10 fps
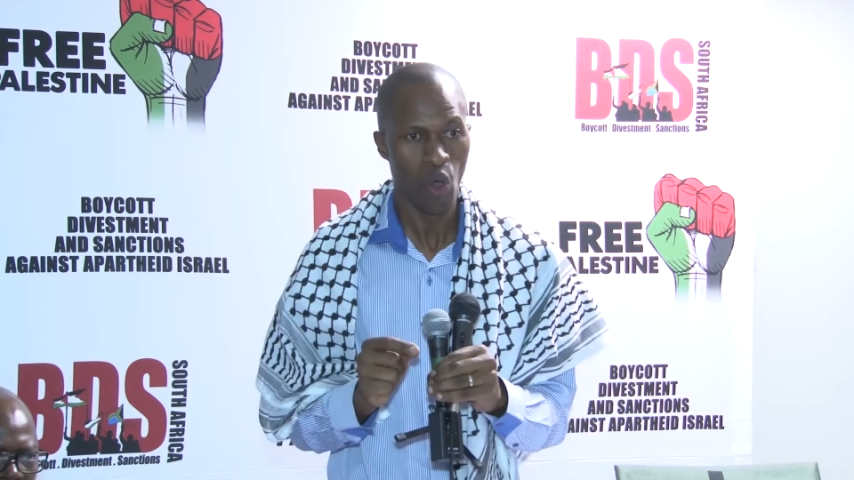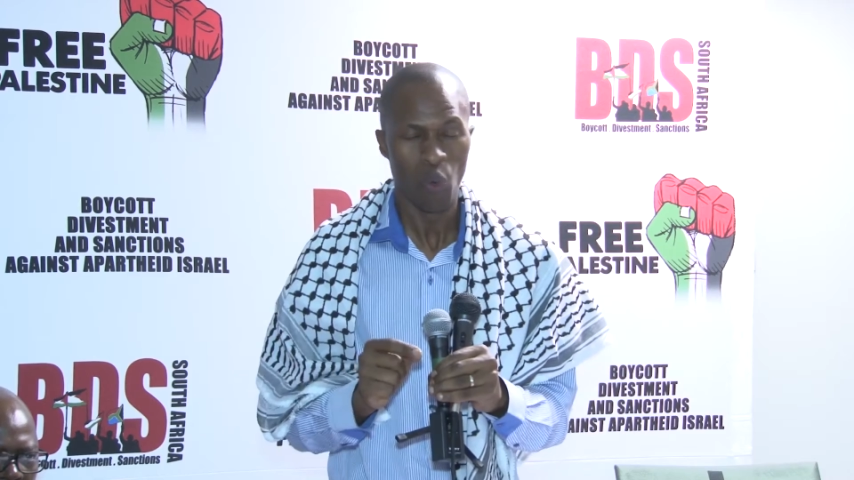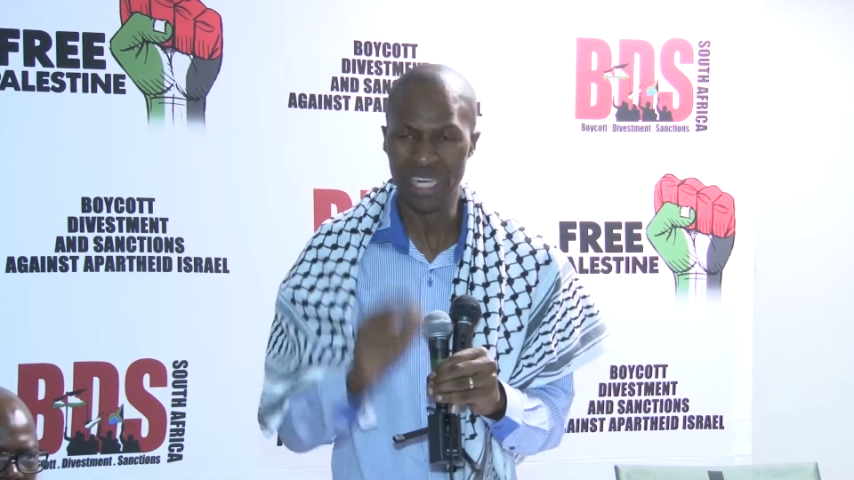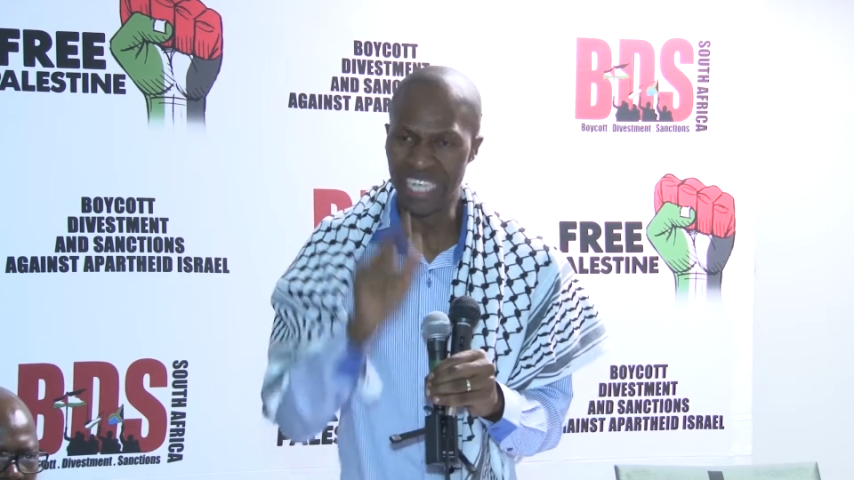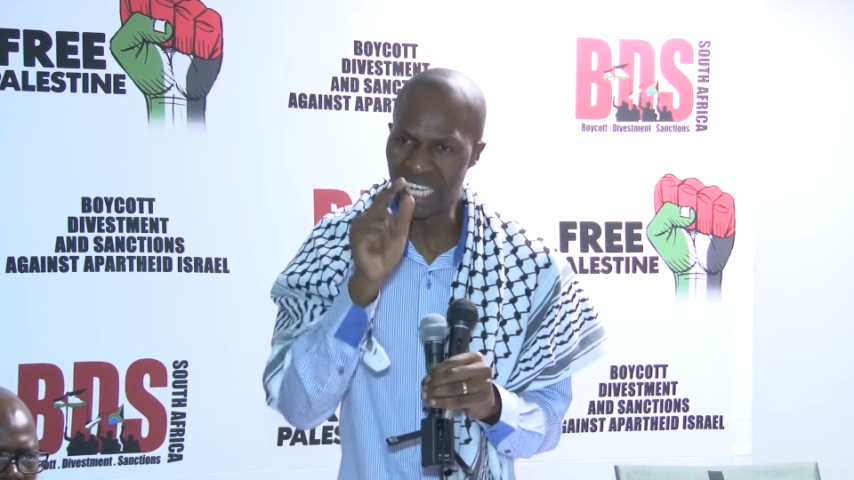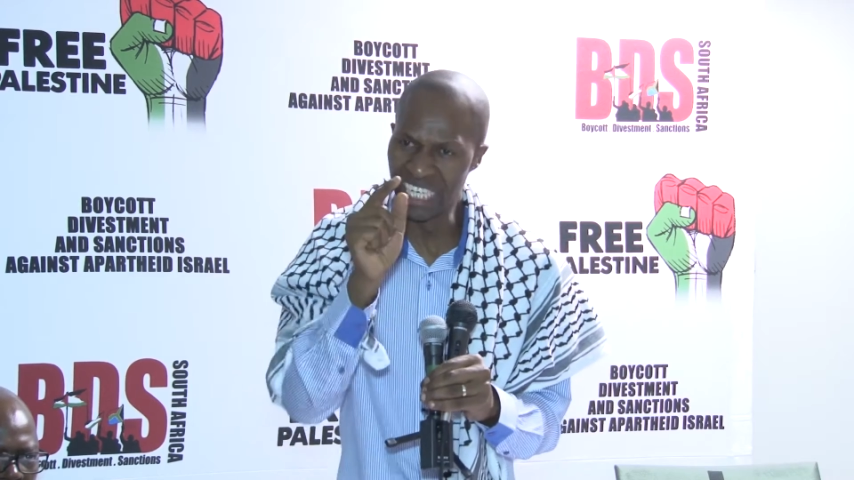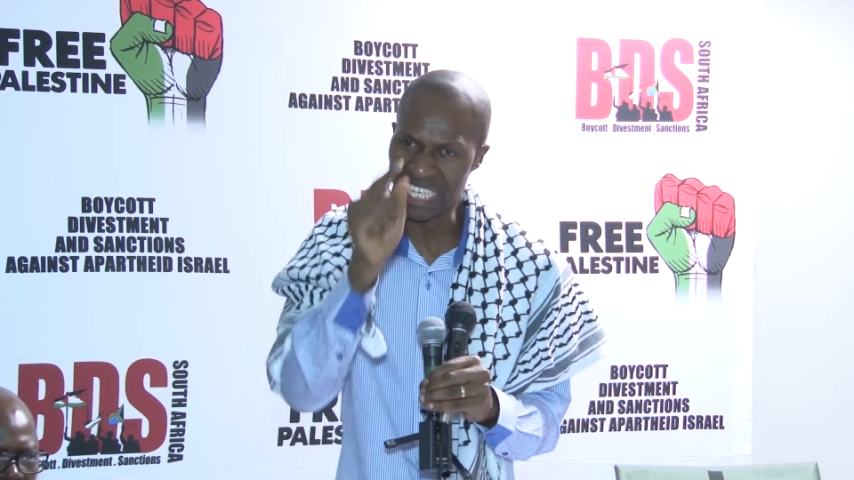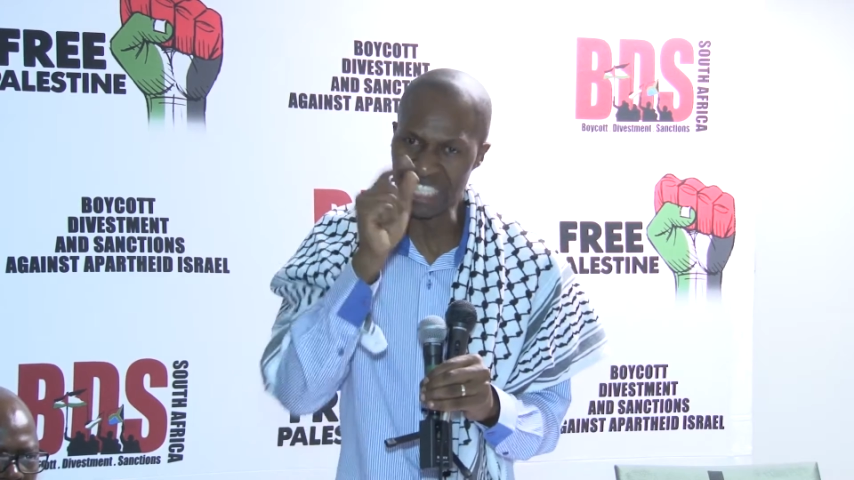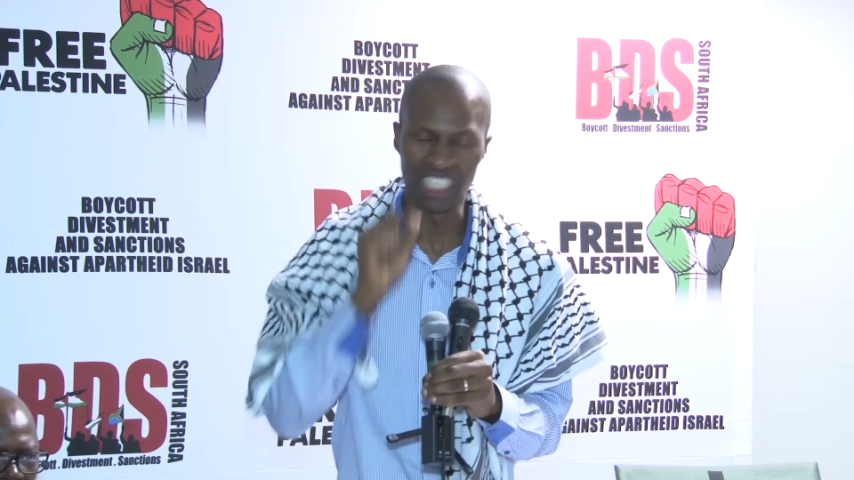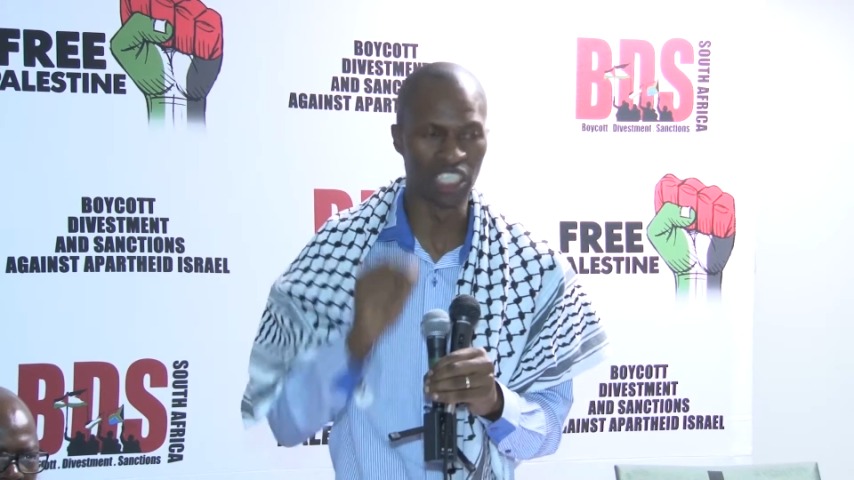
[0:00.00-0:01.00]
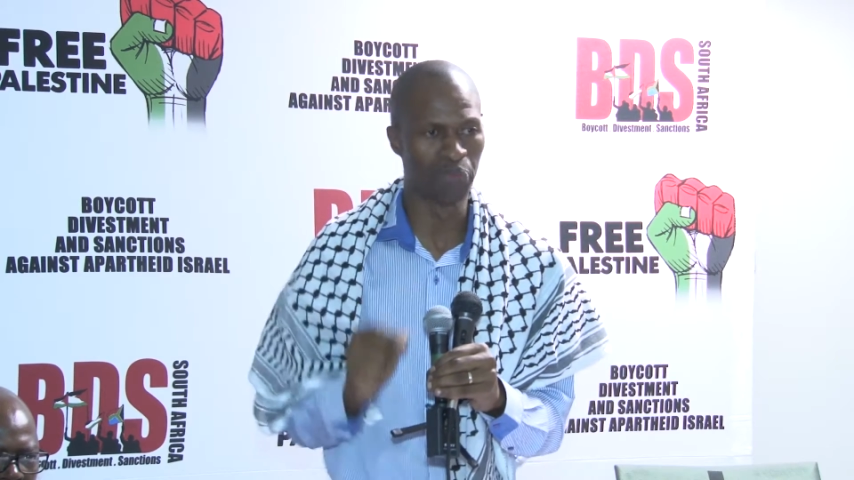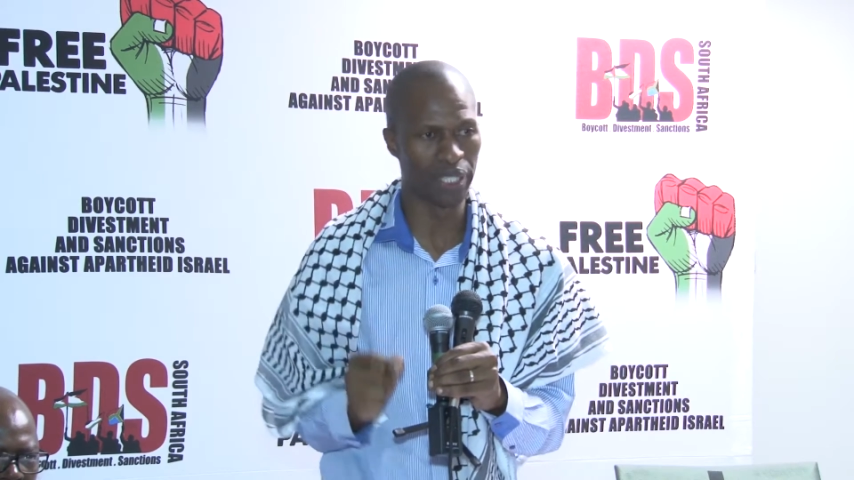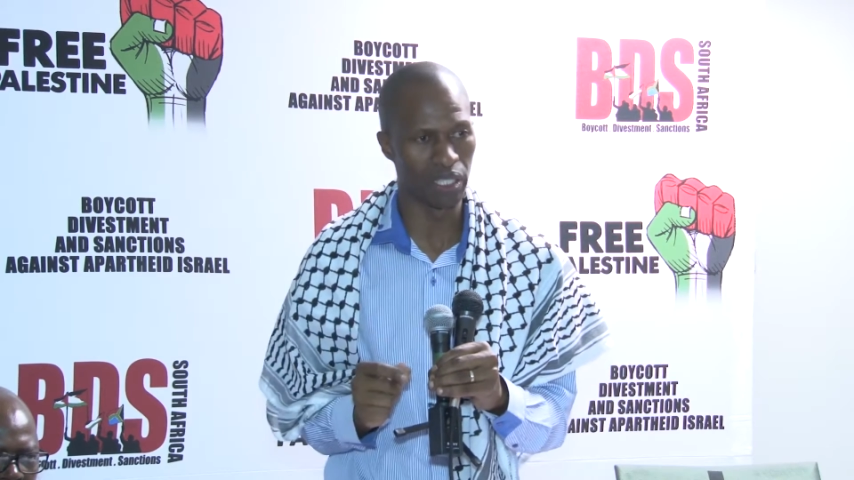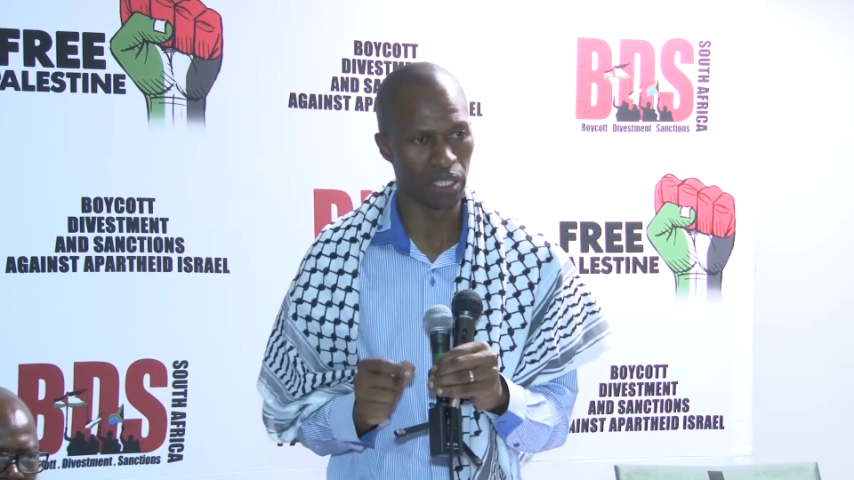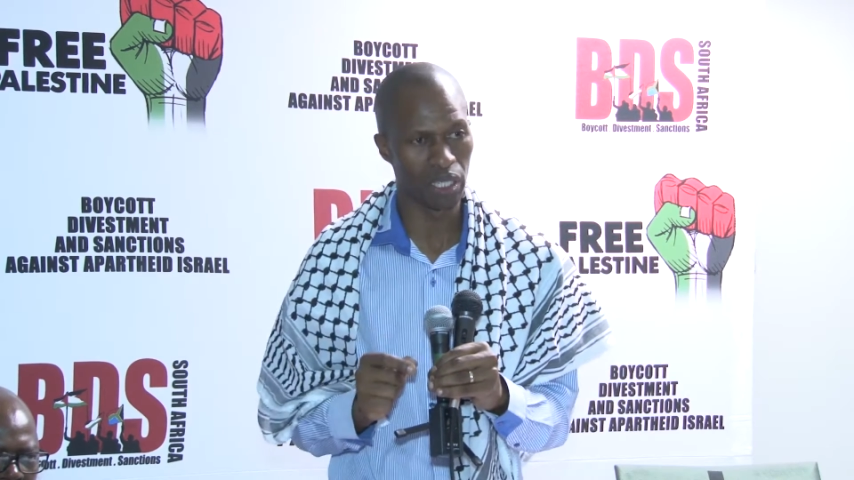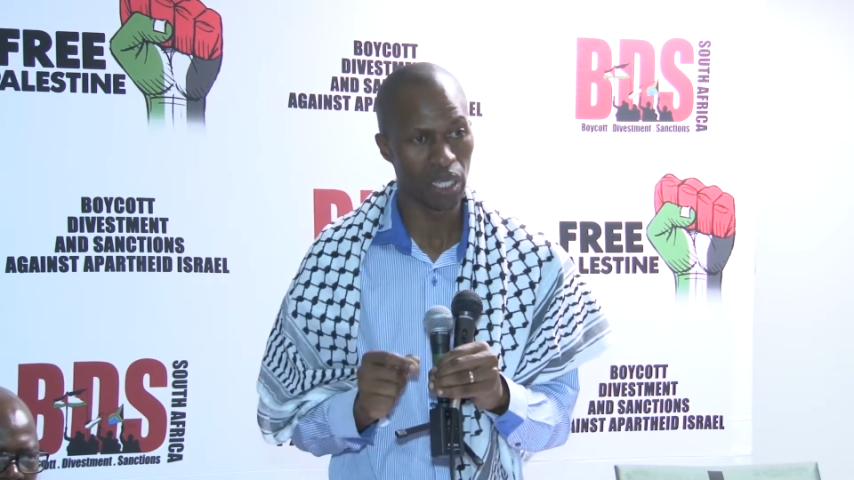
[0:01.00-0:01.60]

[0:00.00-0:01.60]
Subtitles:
With the leaky GDP,